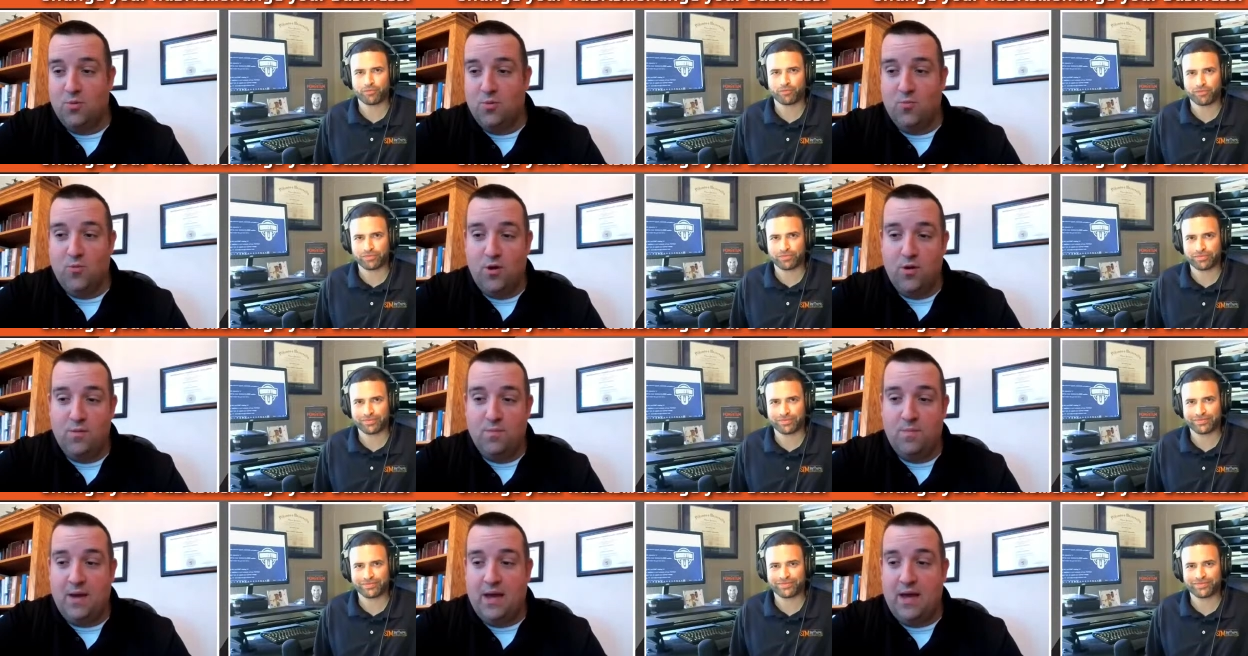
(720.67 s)
Speaker 1: We sold
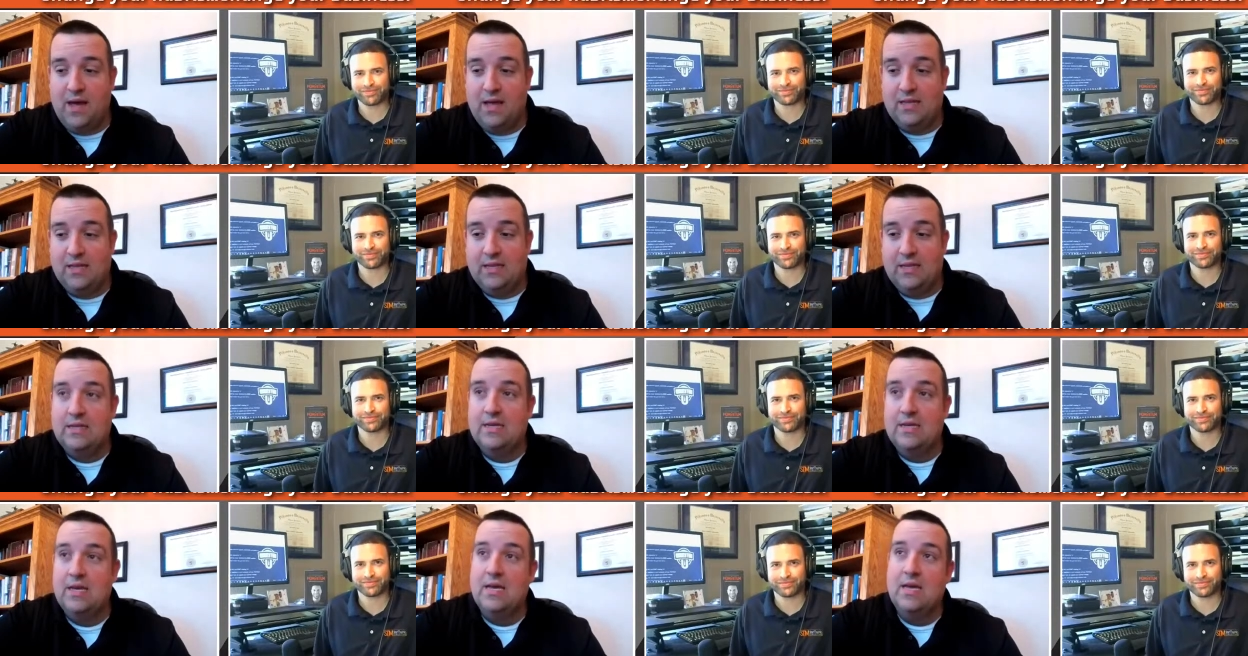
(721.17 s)
one
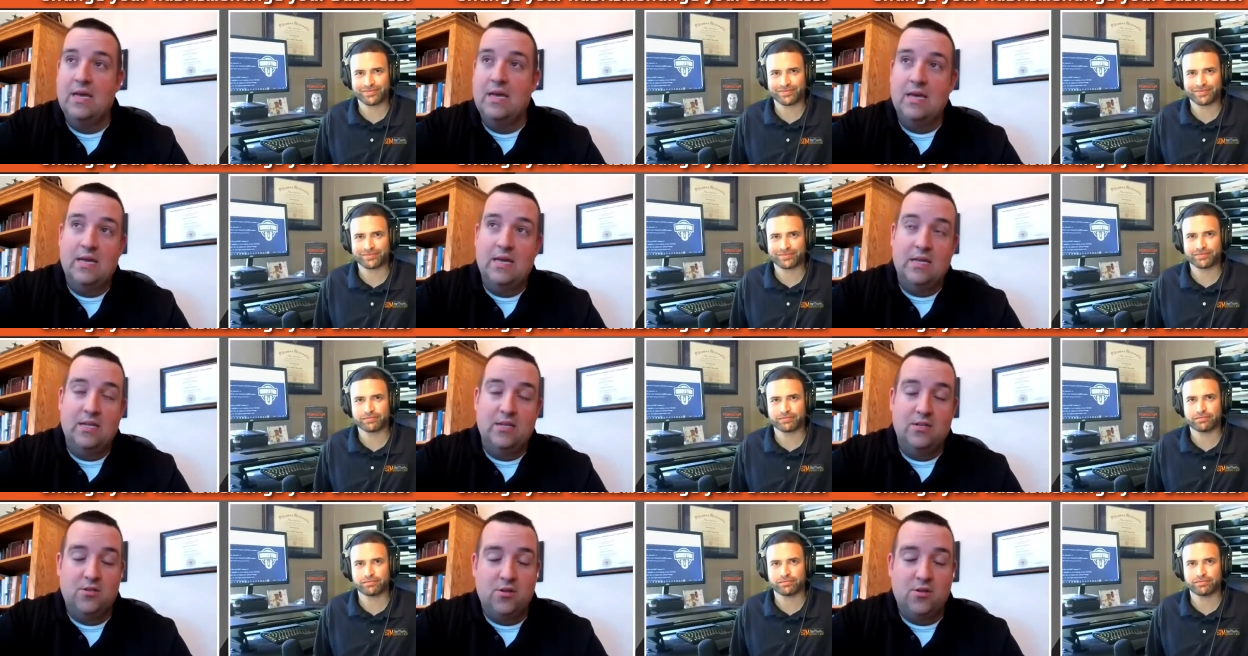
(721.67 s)
pallet,
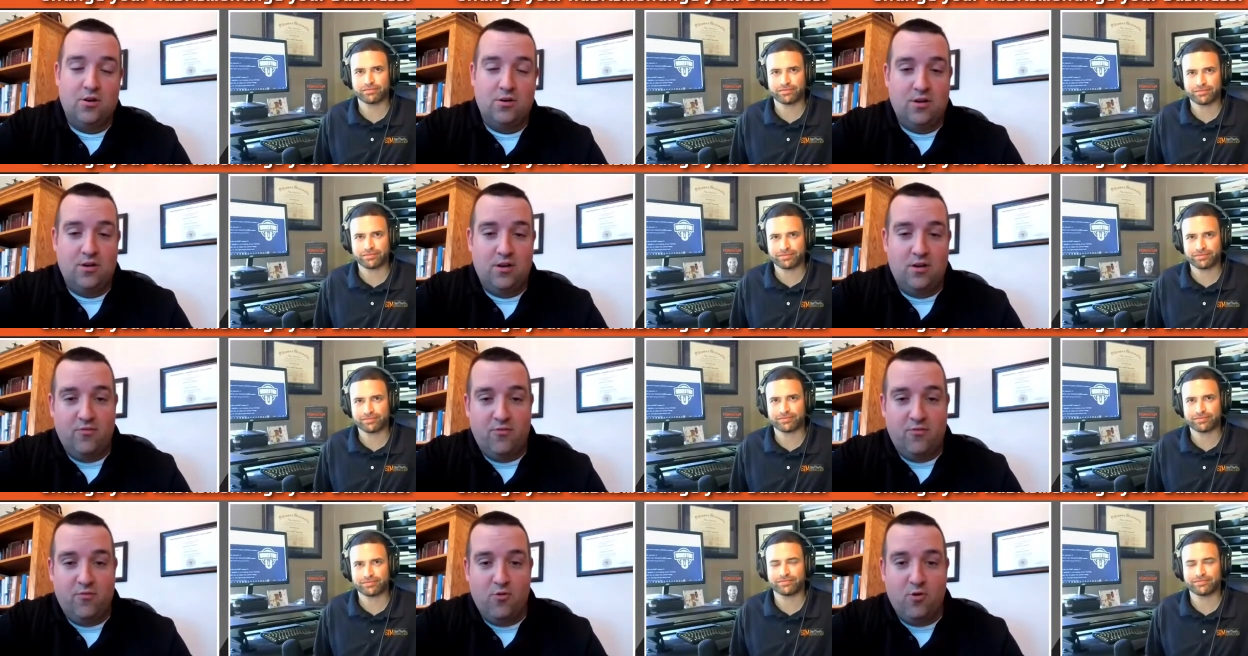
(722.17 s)

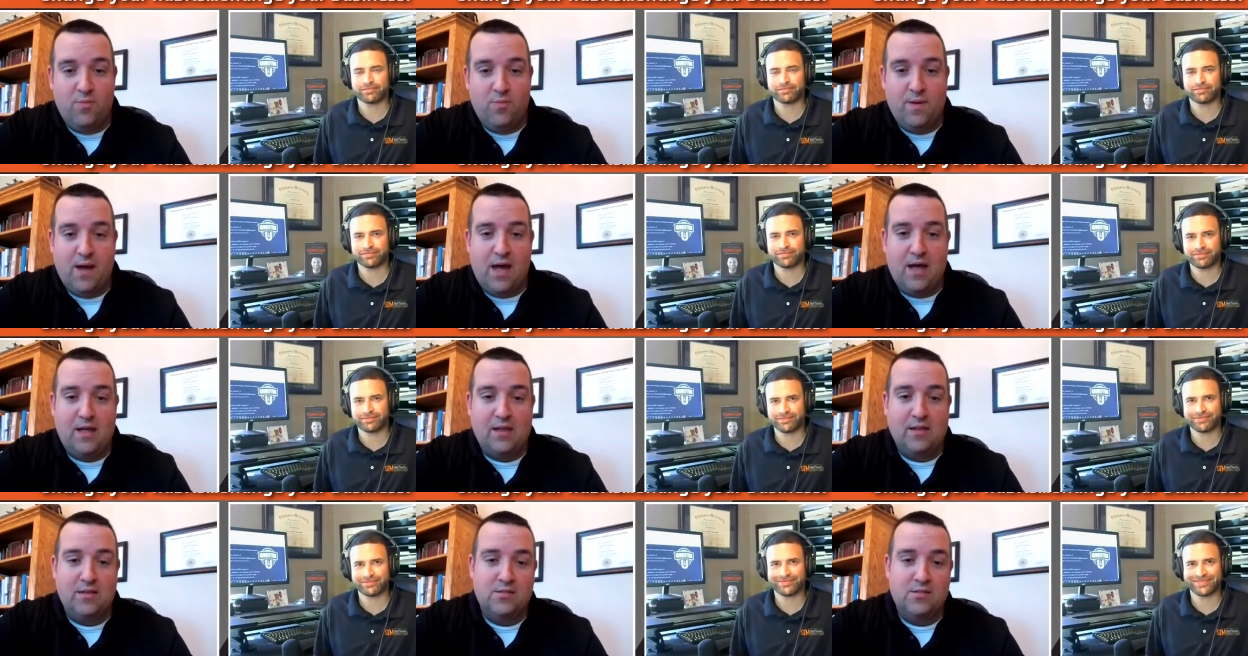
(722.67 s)
turned into four
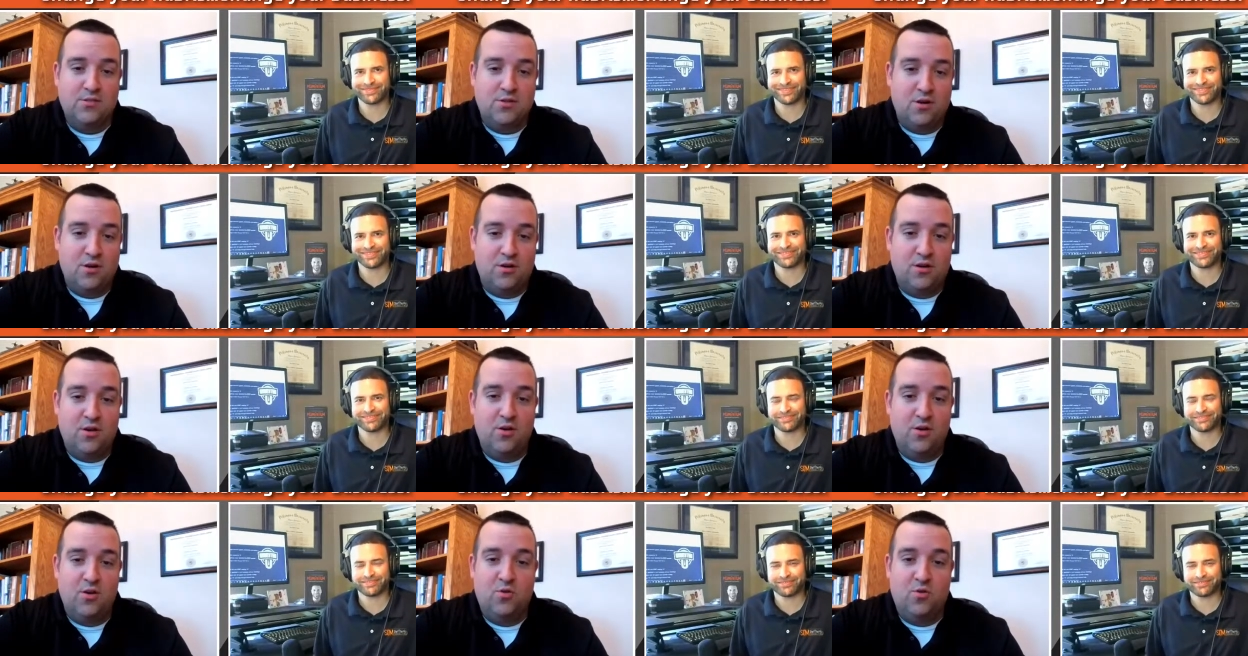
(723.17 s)
pallets,
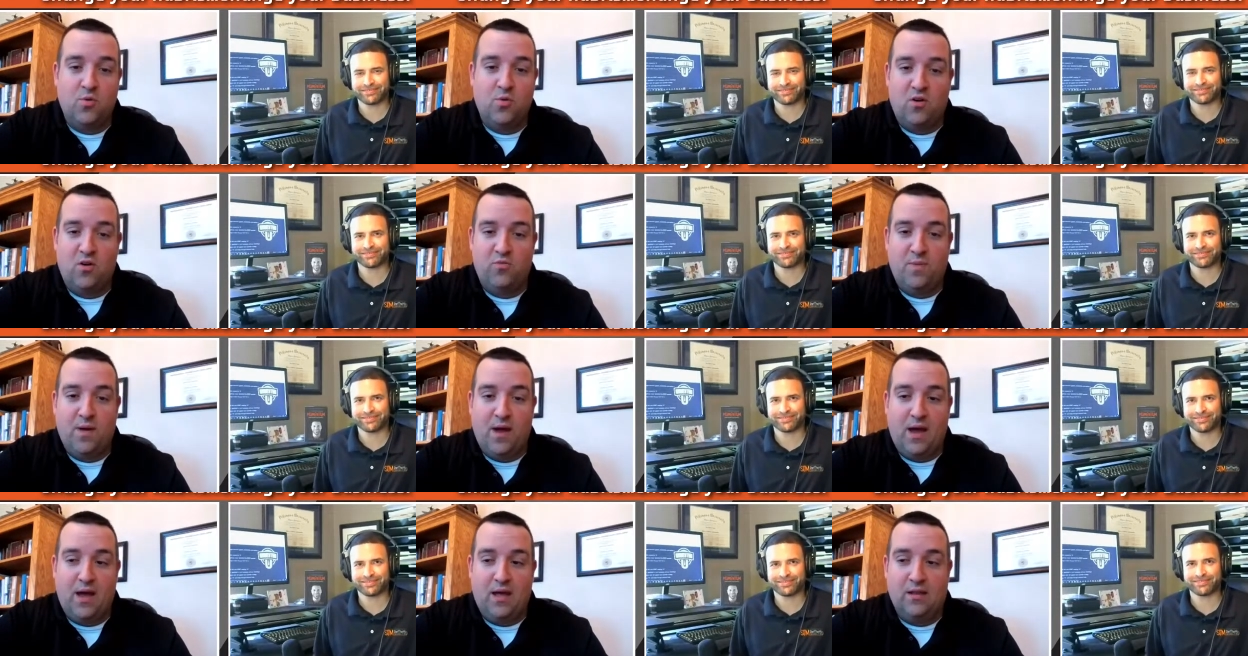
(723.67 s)
turned into
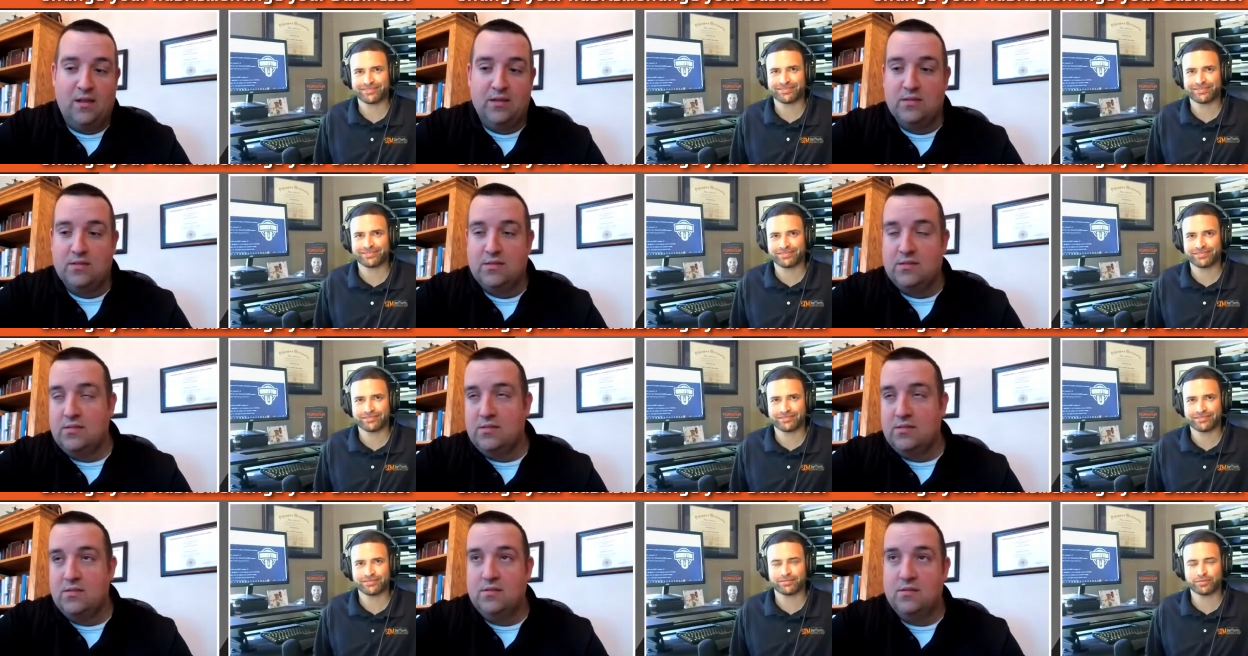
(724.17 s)
12
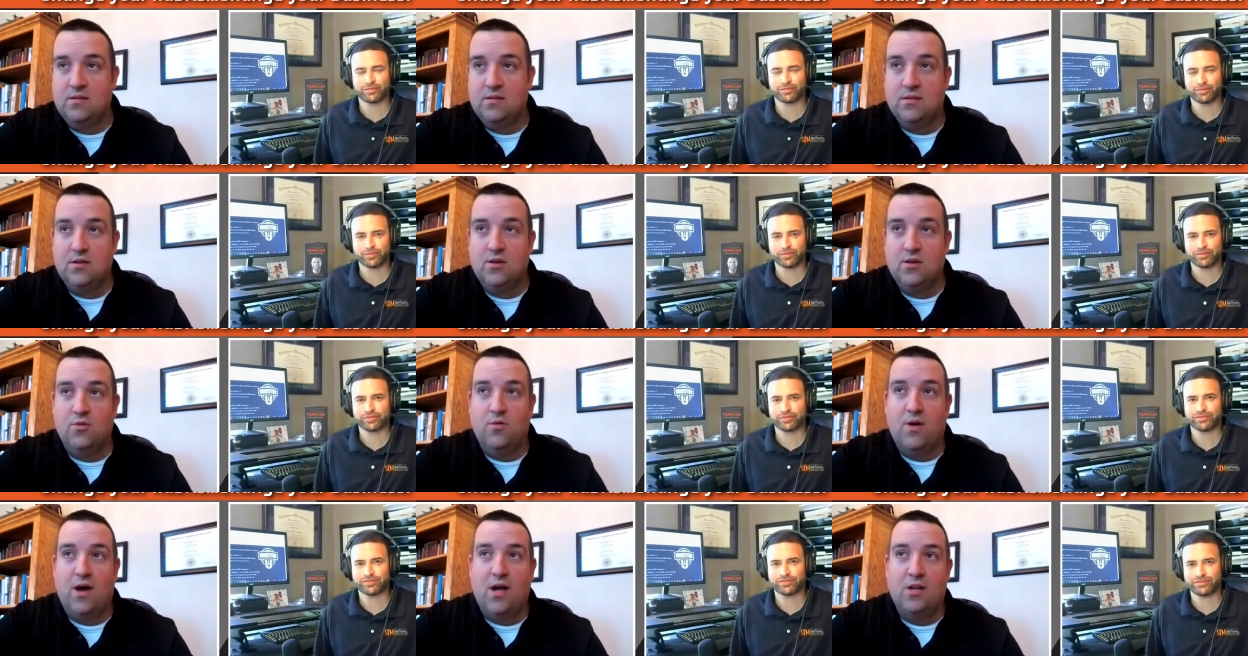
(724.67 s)
pallets,
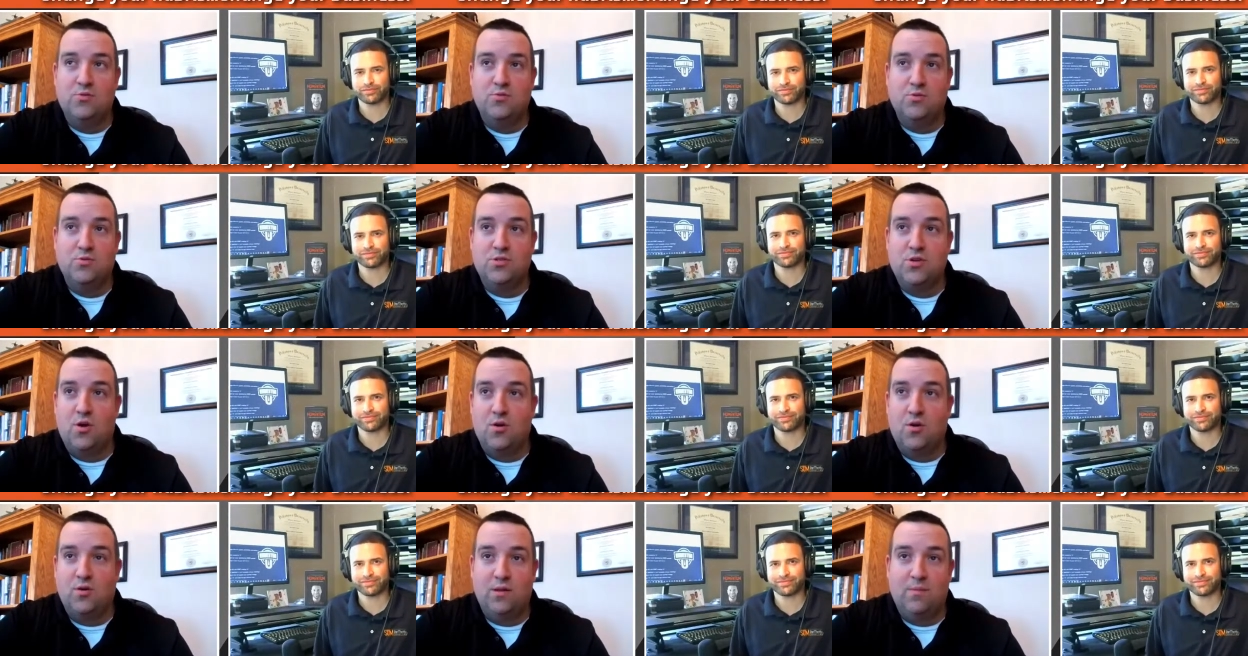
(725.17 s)
garage
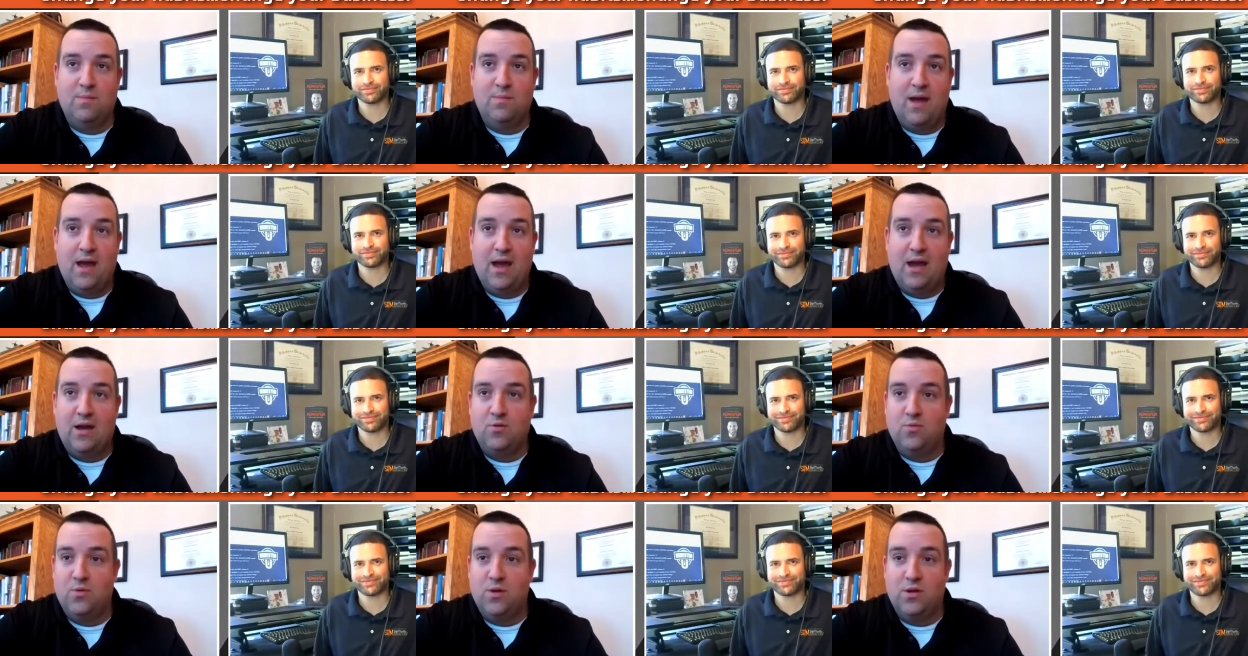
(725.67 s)
was totally
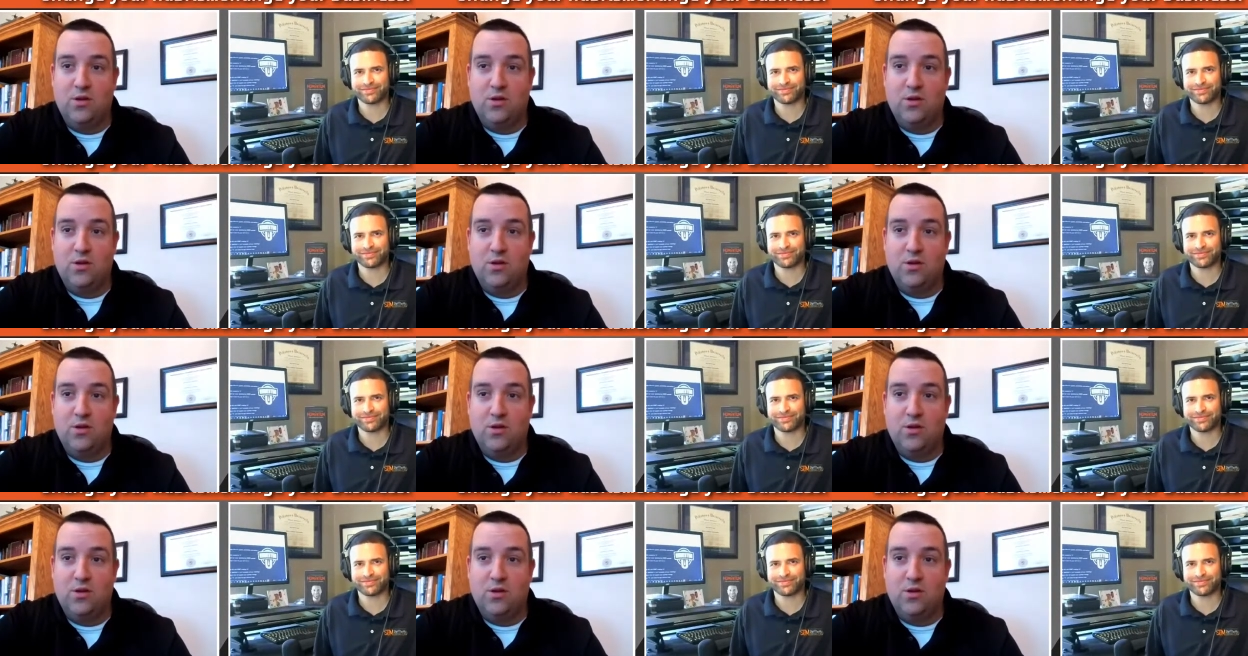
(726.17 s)
packed.